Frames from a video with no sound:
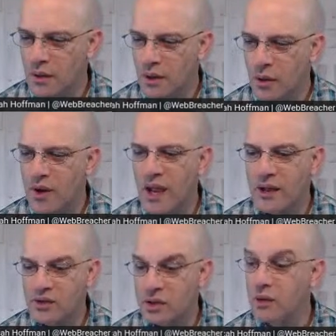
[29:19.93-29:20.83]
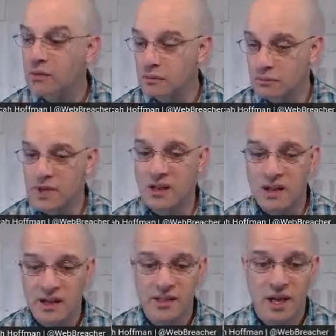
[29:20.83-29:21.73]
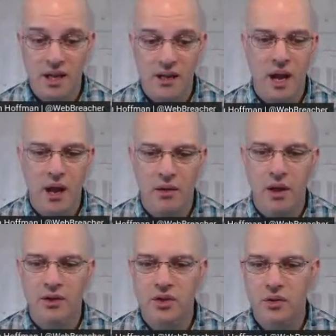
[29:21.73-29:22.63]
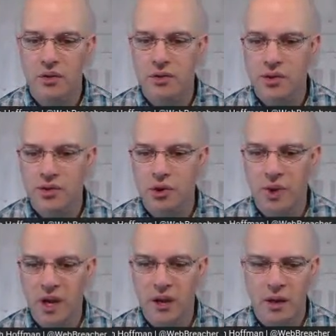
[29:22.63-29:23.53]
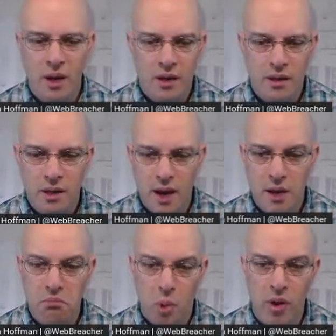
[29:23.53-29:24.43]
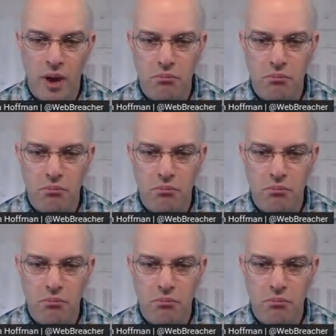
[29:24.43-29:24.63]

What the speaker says: Okay, so Death Knight saying not a lot of scooters in Japan. Yeah, okay.